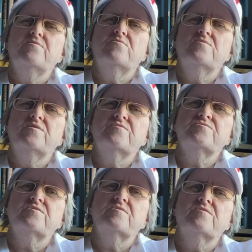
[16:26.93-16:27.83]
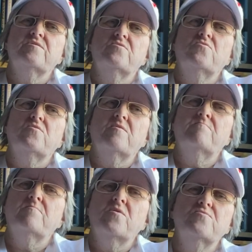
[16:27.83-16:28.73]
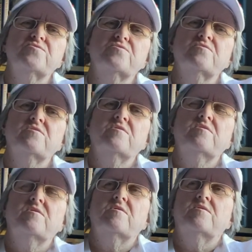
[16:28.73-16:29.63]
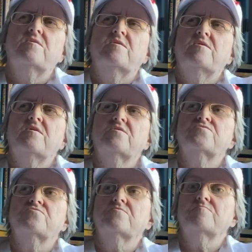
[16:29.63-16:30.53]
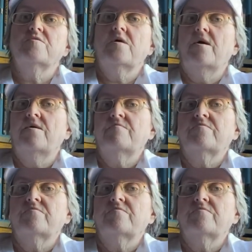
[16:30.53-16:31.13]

who is, you know, emotionally extremely out of